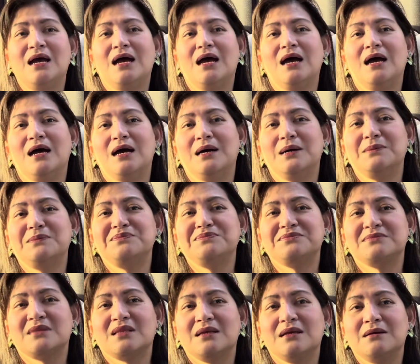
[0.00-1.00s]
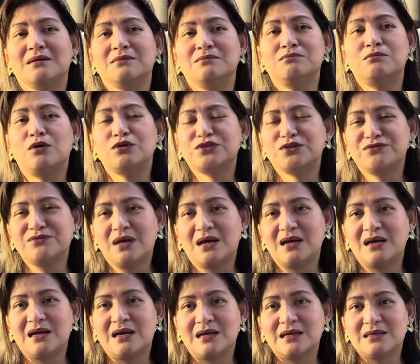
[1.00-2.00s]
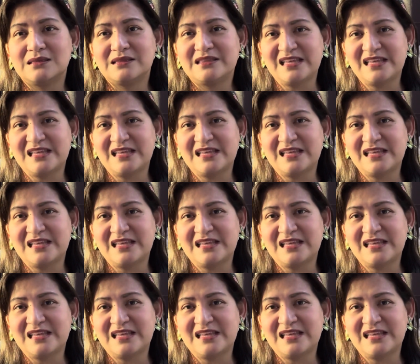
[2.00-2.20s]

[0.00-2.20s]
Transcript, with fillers: Um, most of the